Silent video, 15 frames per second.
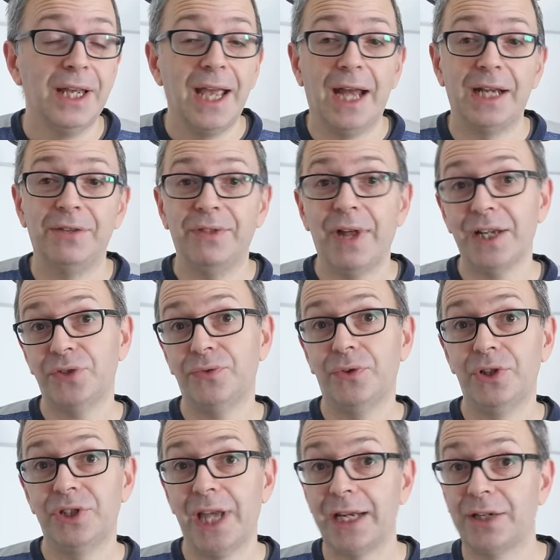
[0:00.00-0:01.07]
and if that's for
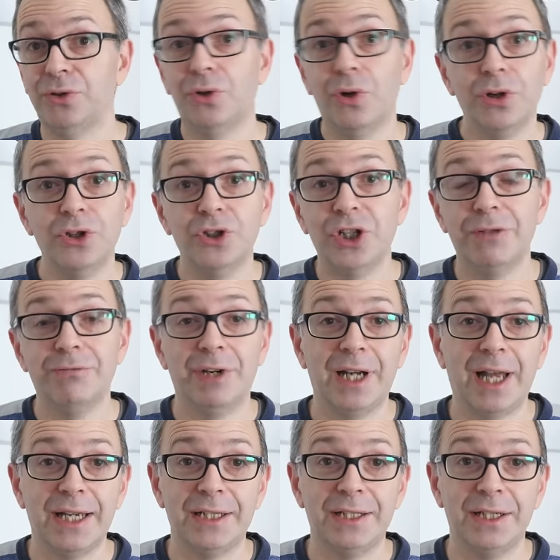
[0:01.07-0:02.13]
a
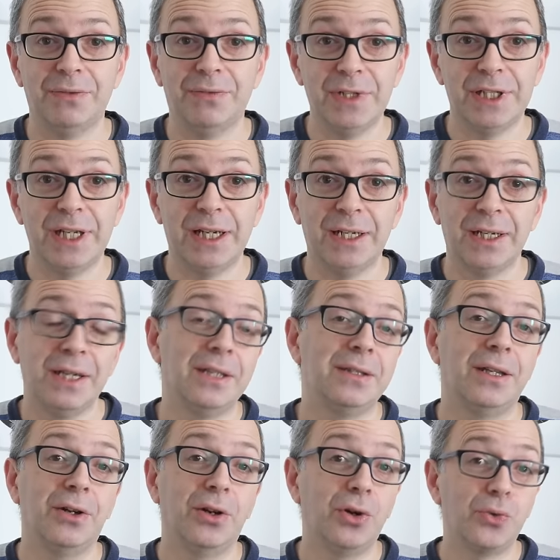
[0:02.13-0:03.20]
technology-related visit,
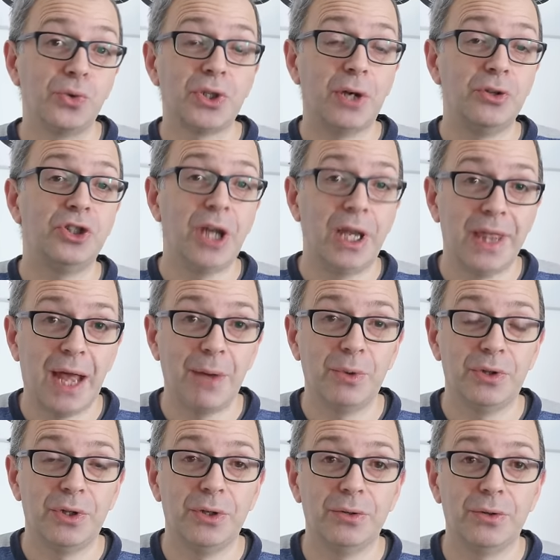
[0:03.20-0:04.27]
then I'll also share that
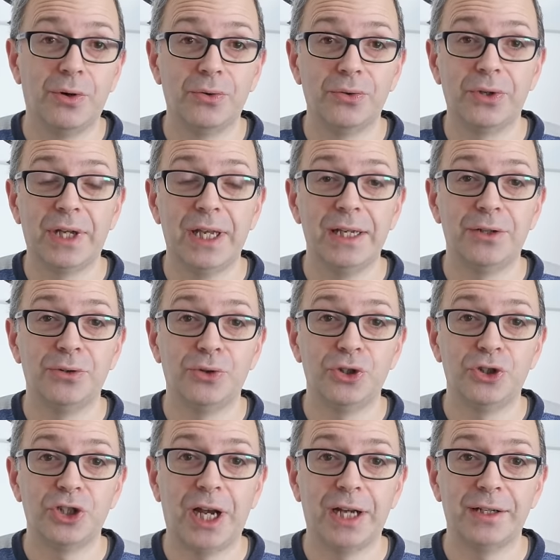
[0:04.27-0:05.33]
with you on the
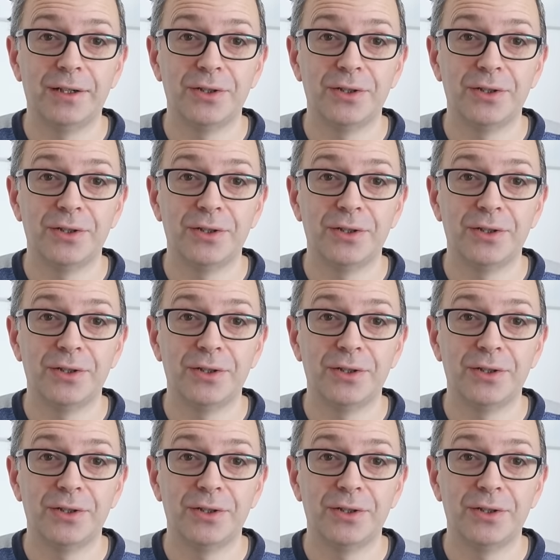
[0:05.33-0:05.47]
Geekanoids channel